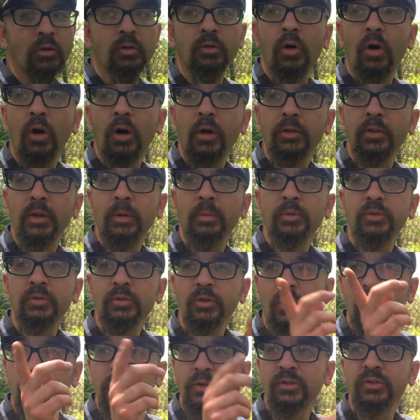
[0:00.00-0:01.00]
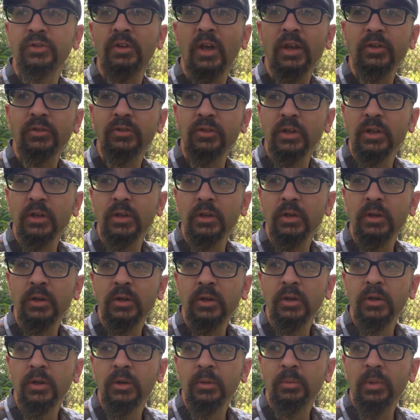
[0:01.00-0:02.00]
cloth. I'm gonna start assessing
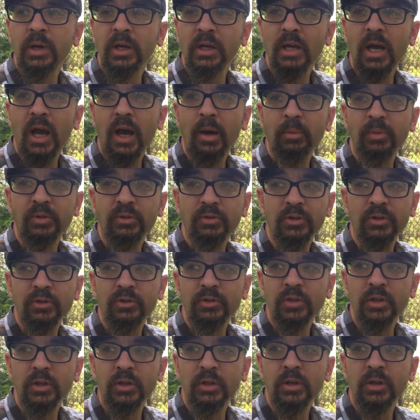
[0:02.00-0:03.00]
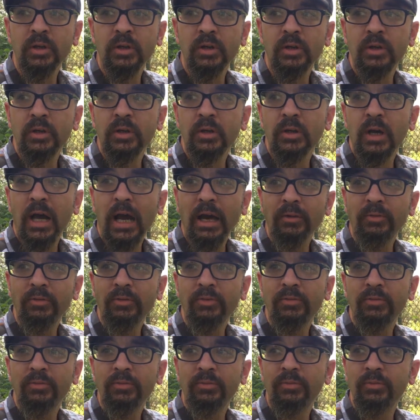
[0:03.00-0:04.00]
my composition. I
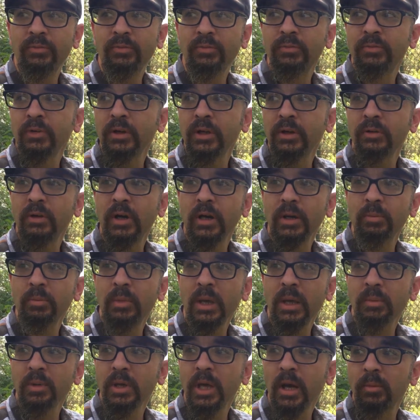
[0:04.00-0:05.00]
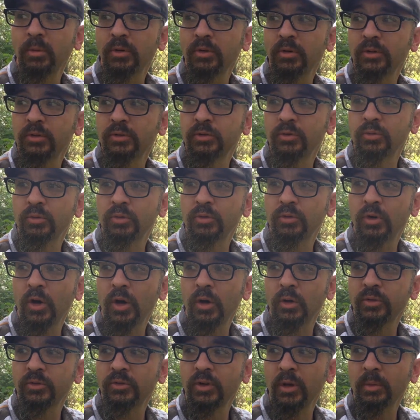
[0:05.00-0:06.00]
feel like maybe I'm a little too
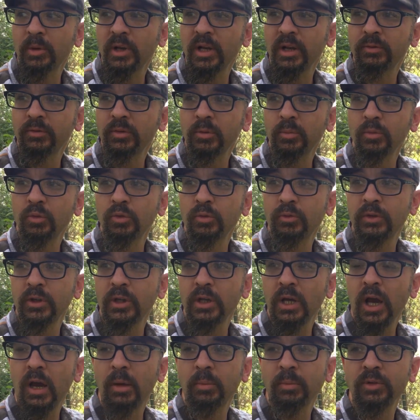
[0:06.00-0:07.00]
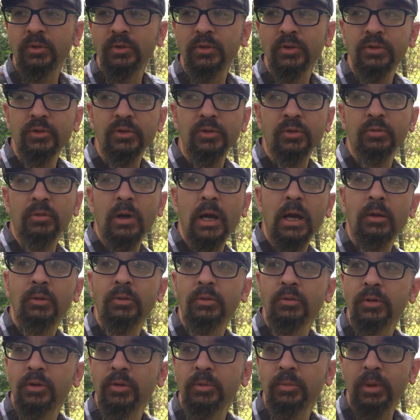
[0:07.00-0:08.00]
close. I might have to move the composition around a
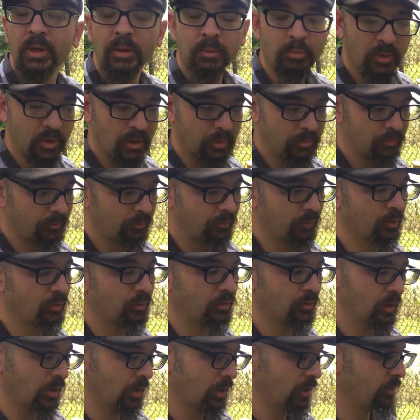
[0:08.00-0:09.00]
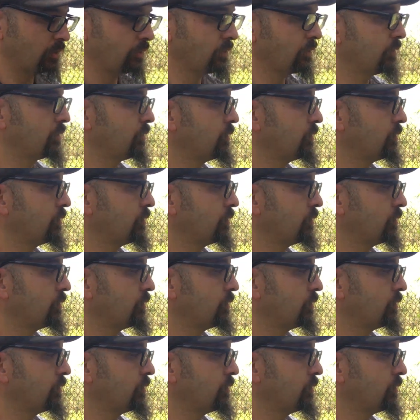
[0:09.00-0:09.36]
little bit, but first thing is